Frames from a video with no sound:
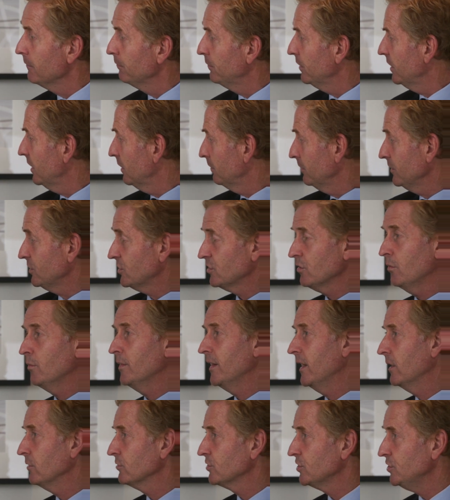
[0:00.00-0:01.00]
But there'll be
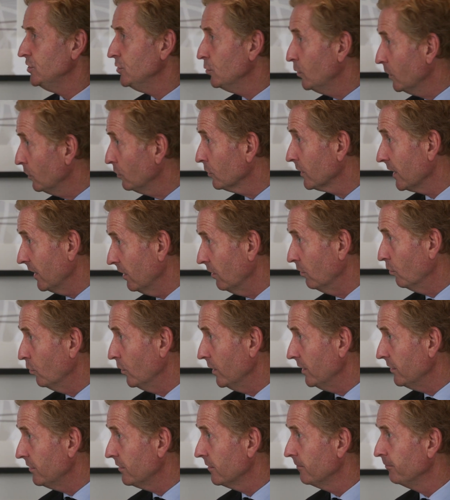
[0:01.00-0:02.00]
someone else you will get on
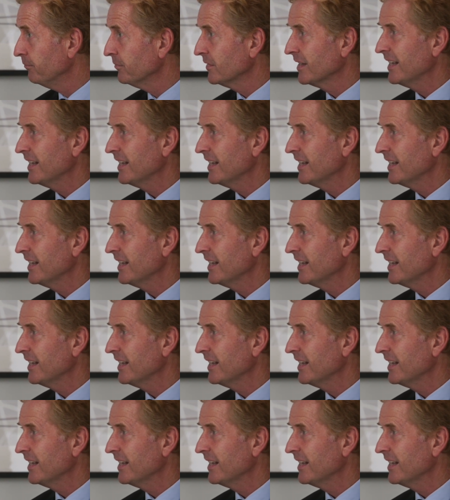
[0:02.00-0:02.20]
with.